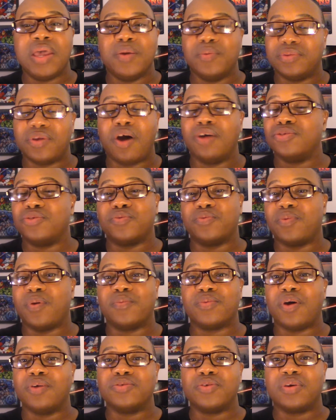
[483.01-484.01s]
It was also
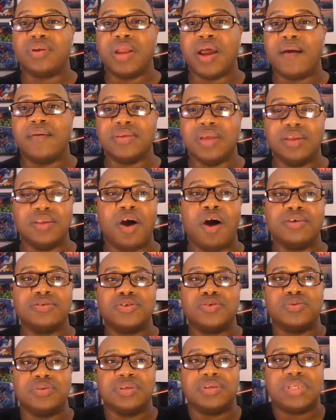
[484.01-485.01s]
hilarious. And
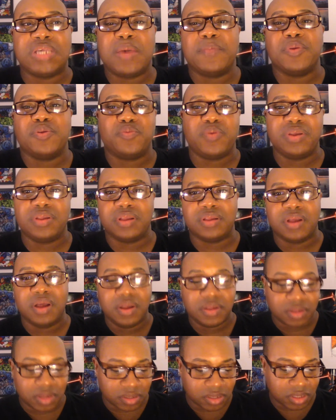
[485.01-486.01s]
also the scene between the
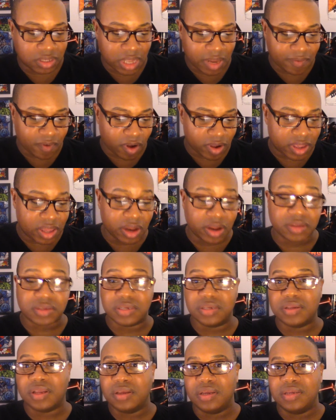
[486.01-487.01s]
Santa Killers
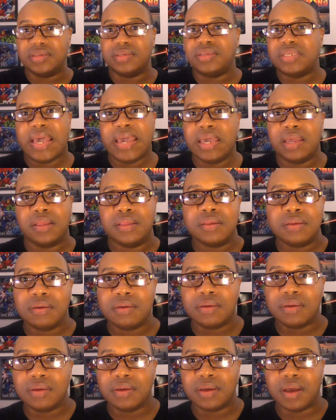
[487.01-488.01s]
and Satan.
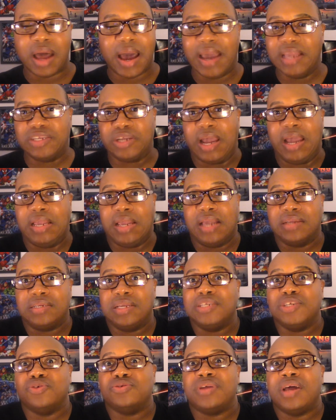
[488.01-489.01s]
I actually
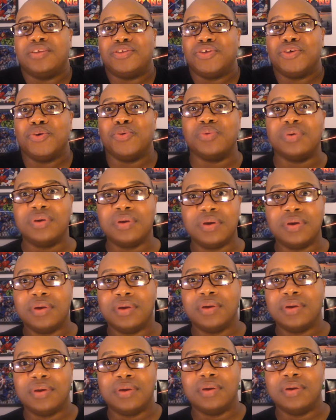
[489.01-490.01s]
enjoyed that too.
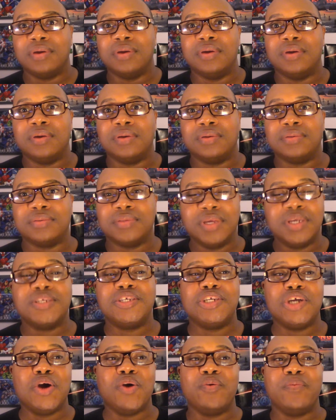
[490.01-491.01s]
This
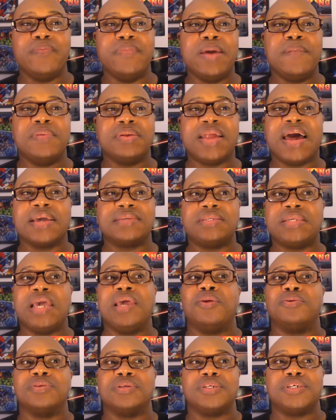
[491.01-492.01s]
show made me like
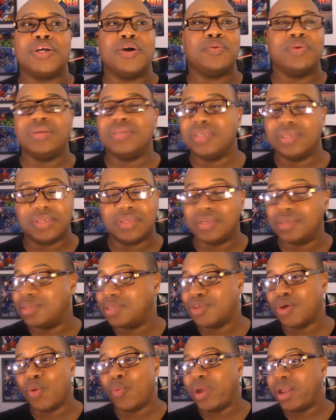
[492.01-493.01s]
Satan on the show. It's
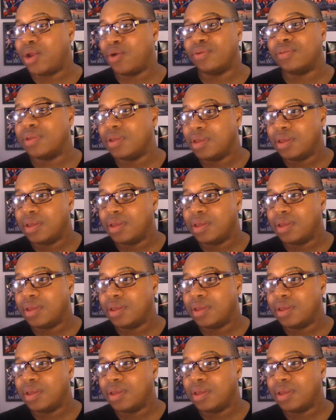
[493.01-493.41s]
so weird.